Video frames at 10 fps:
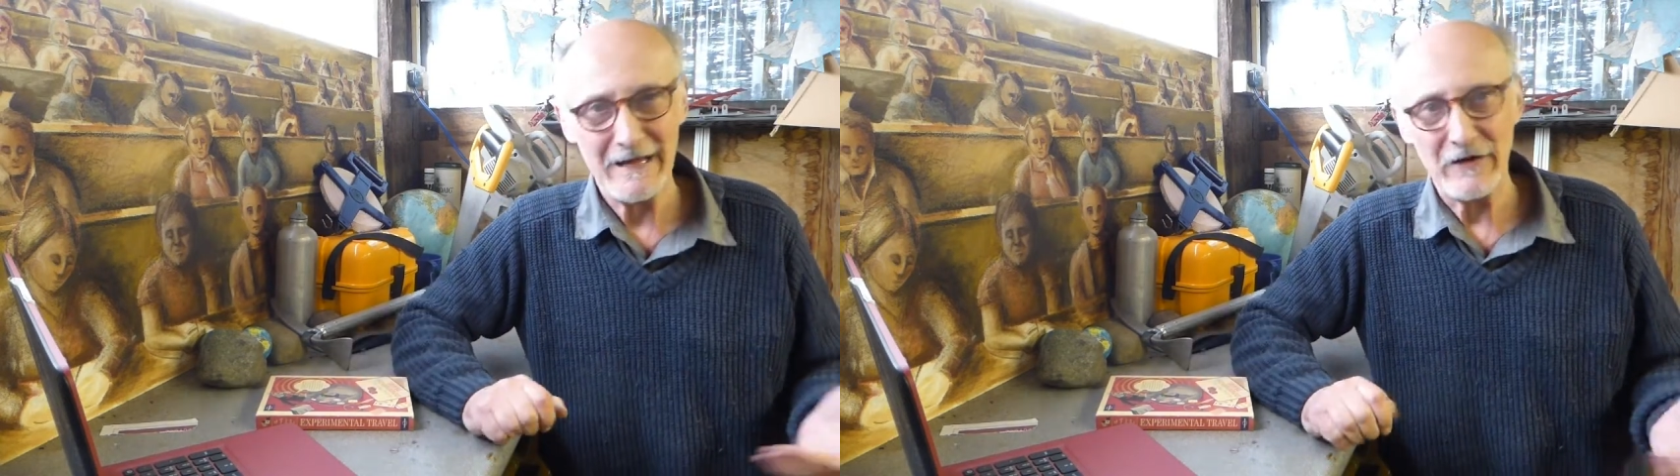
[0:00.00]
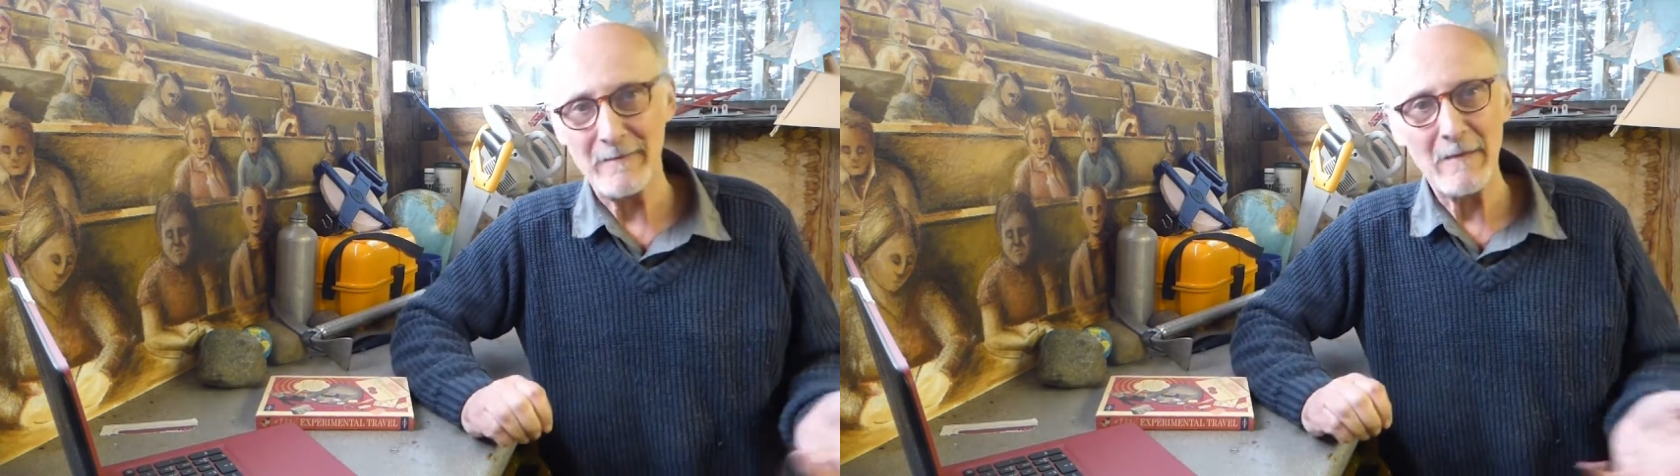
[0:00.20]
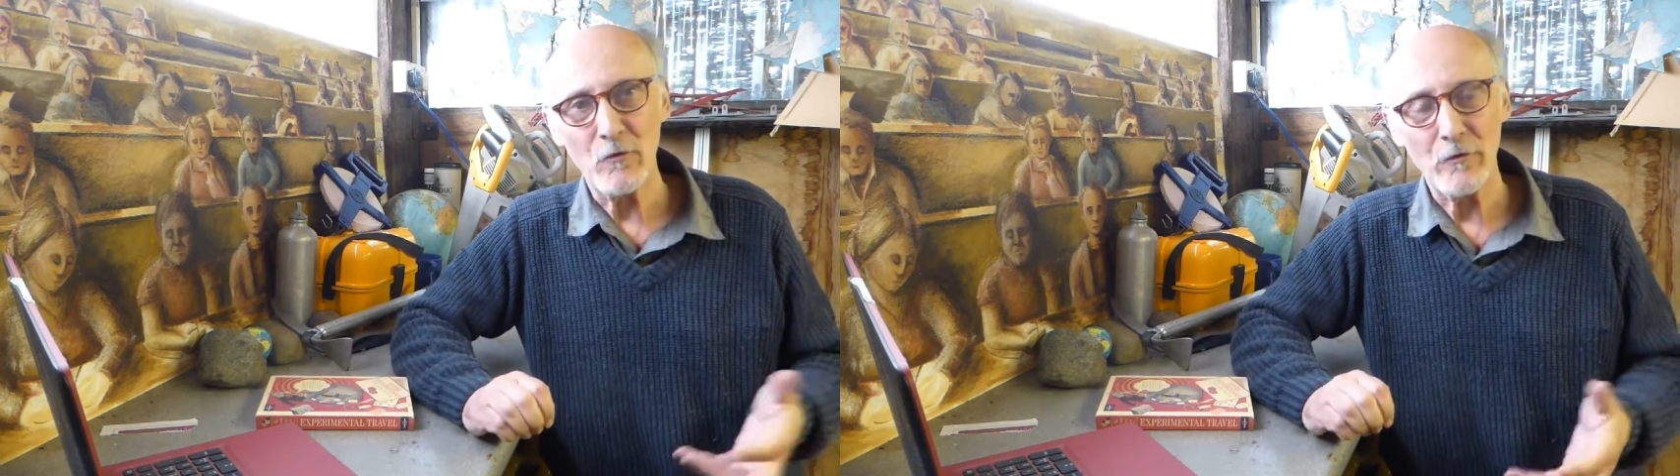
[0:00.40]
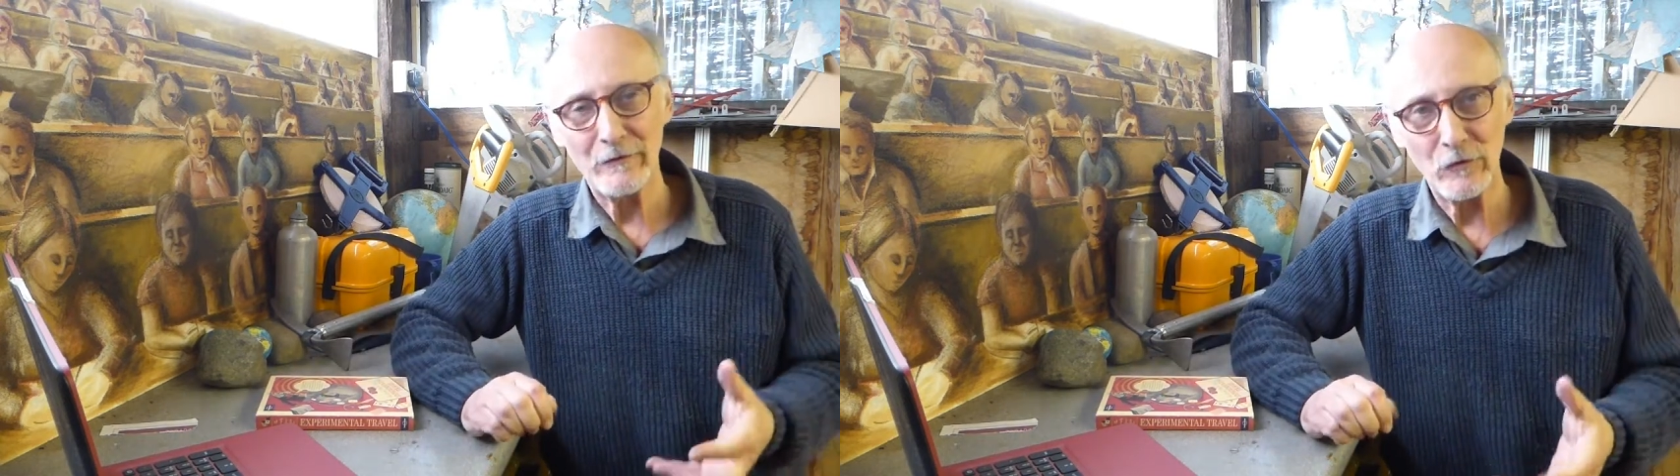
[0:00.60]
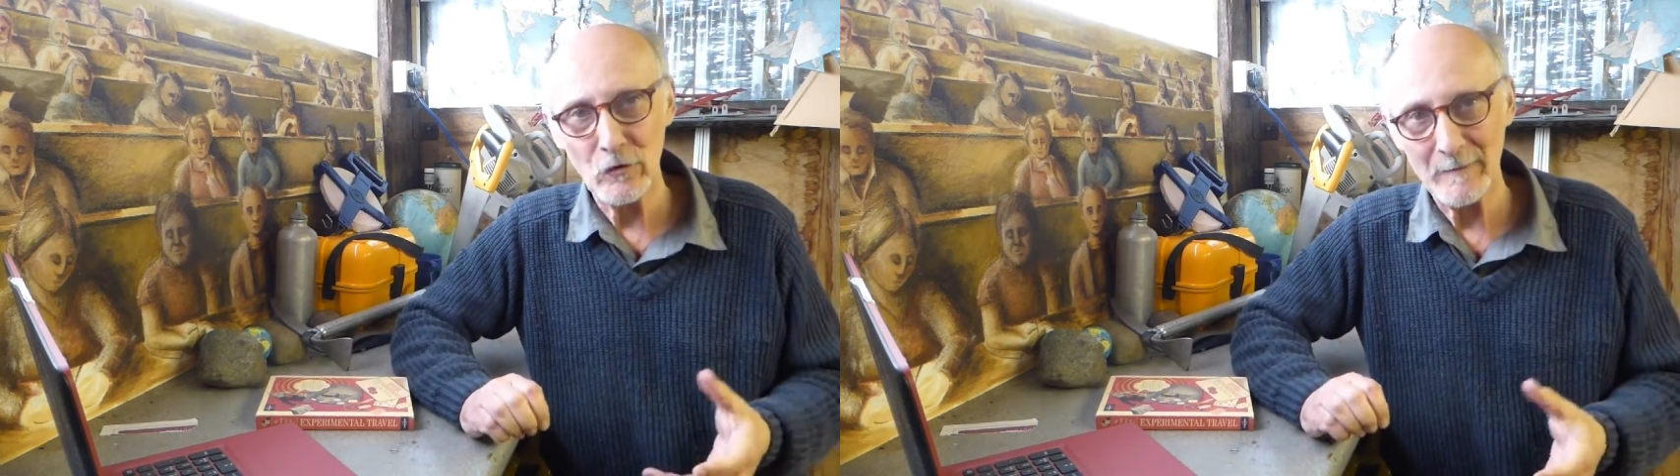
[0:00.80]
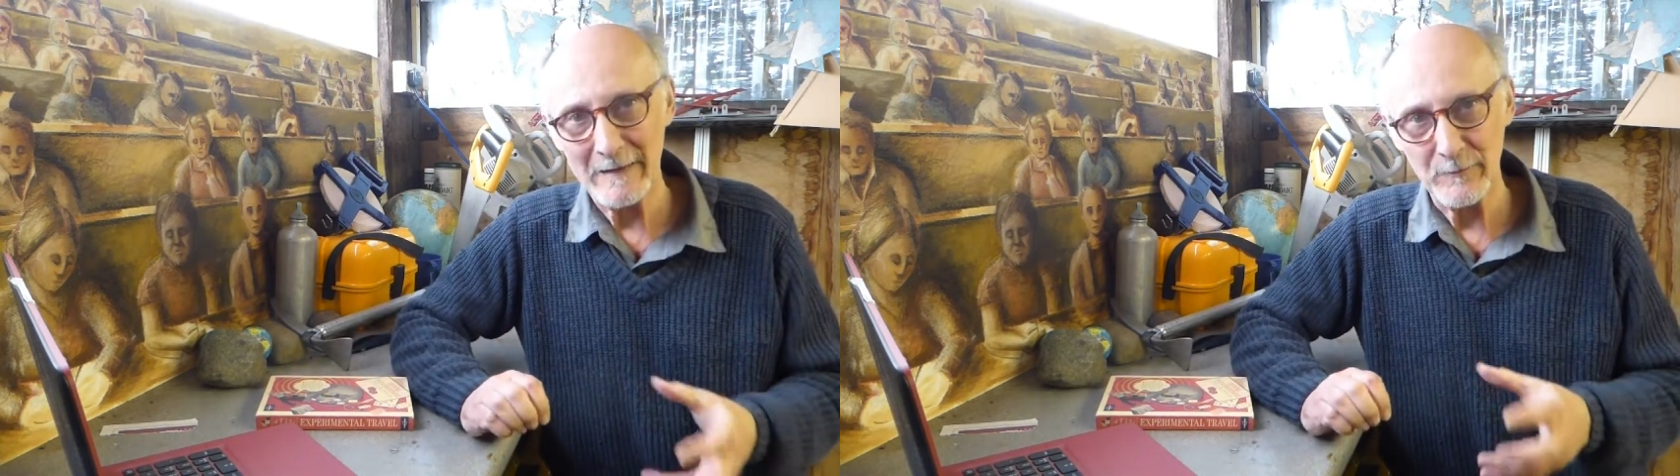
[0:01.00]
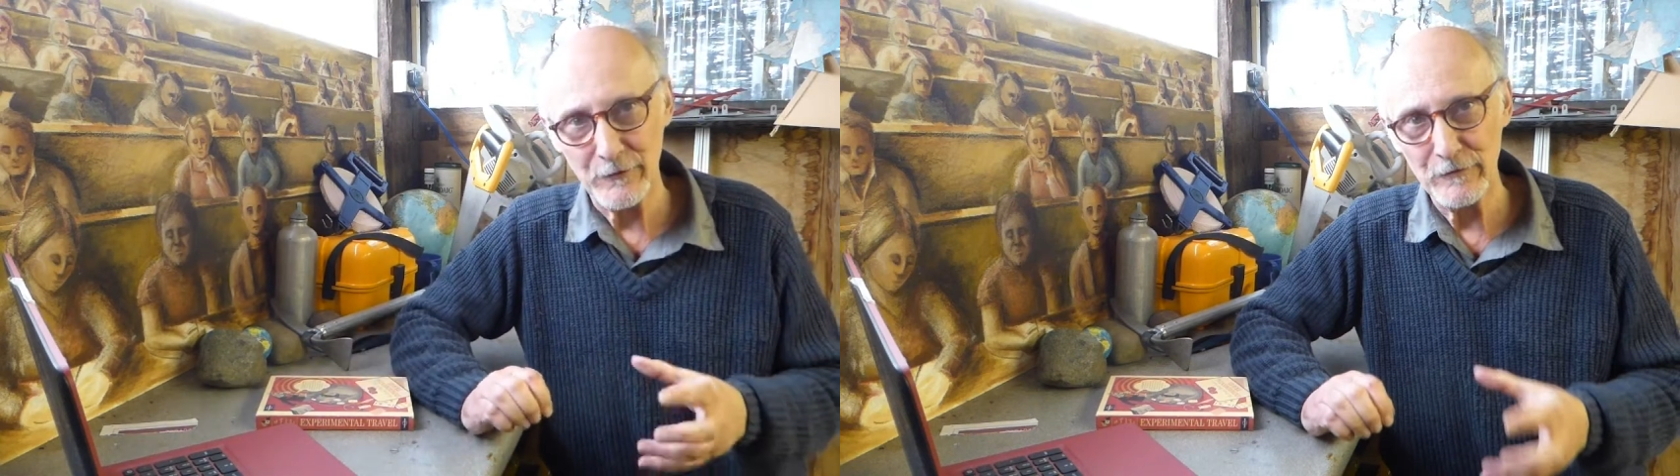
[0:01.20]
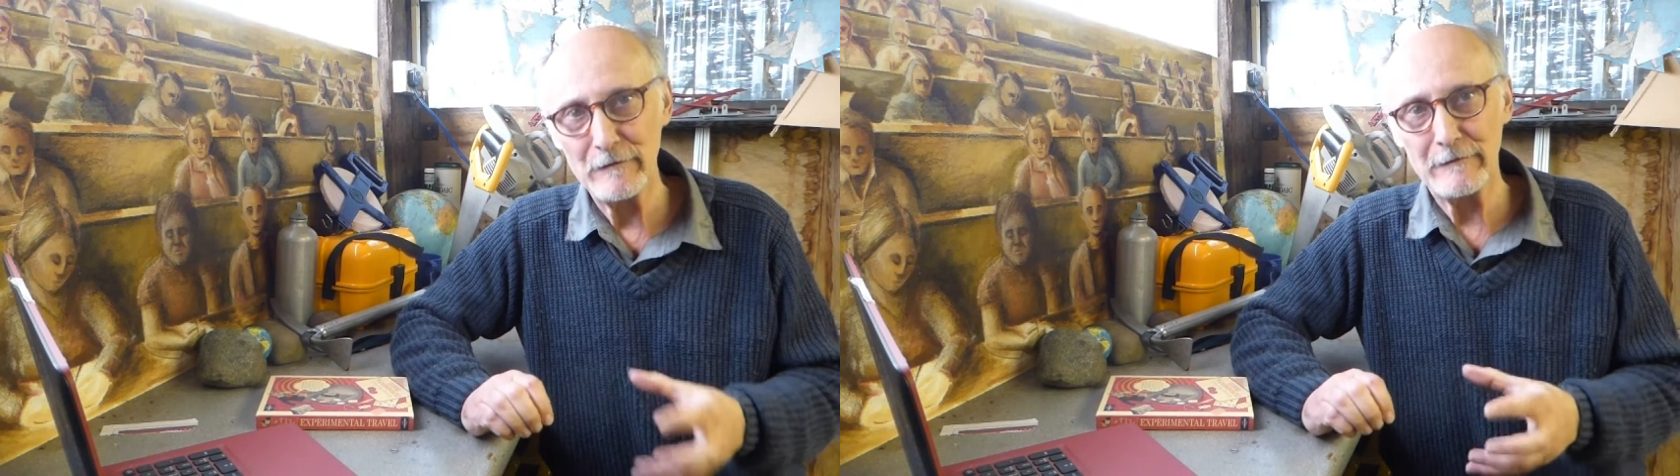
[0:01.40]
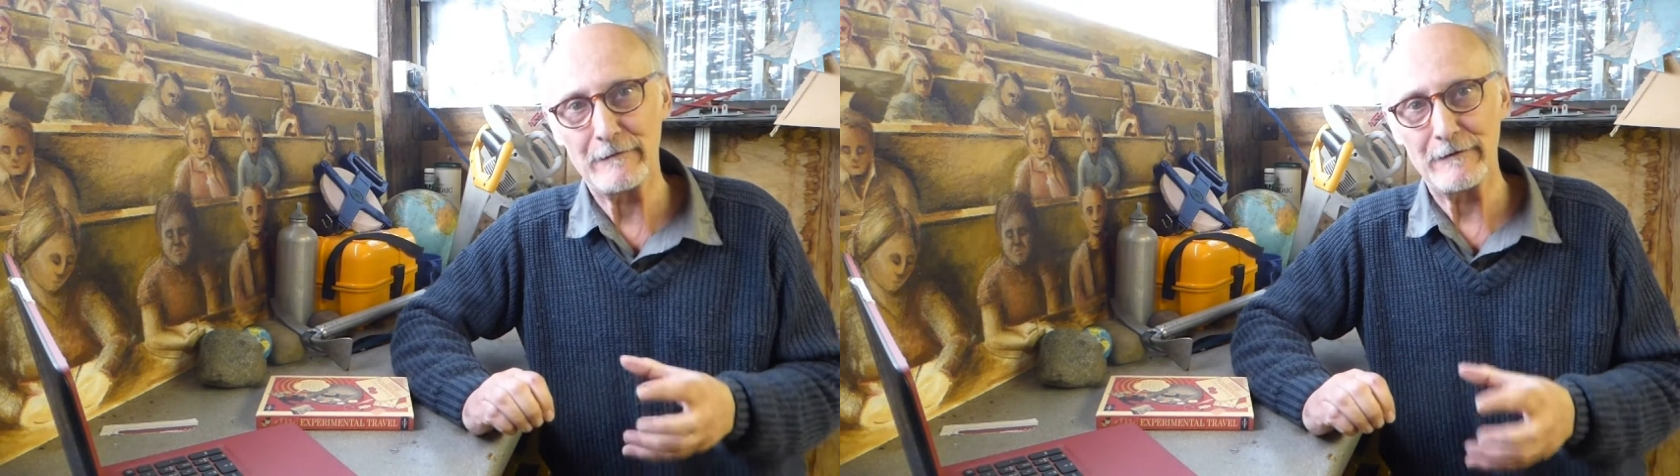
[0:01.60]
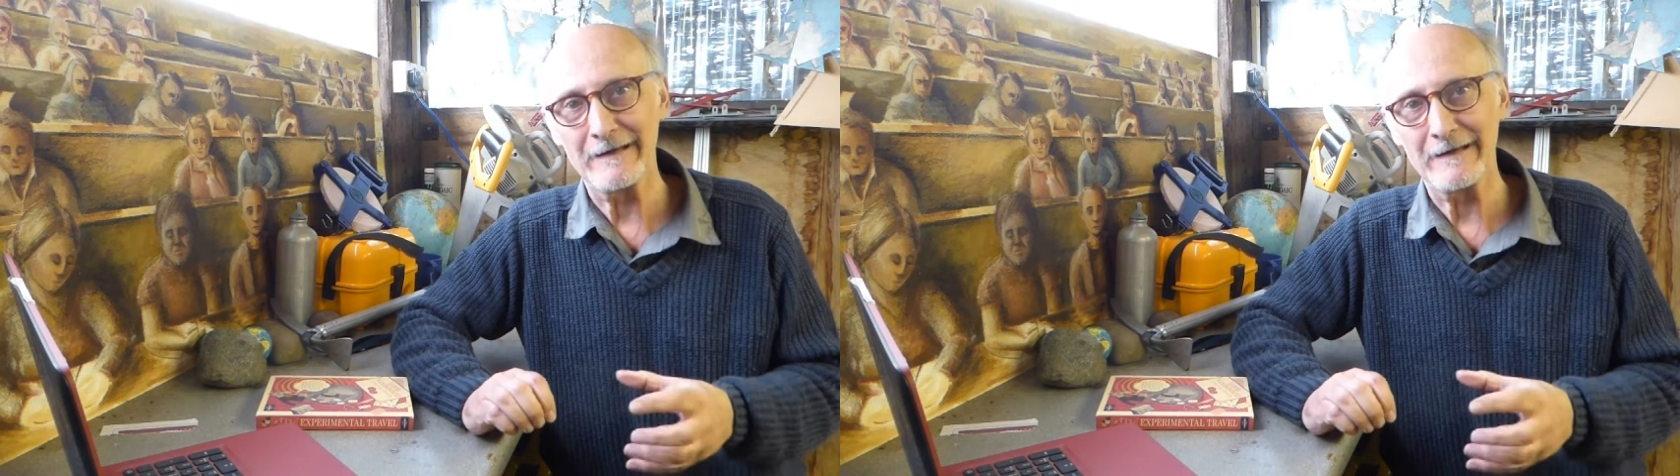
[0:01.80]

You remember we were talking about Proust's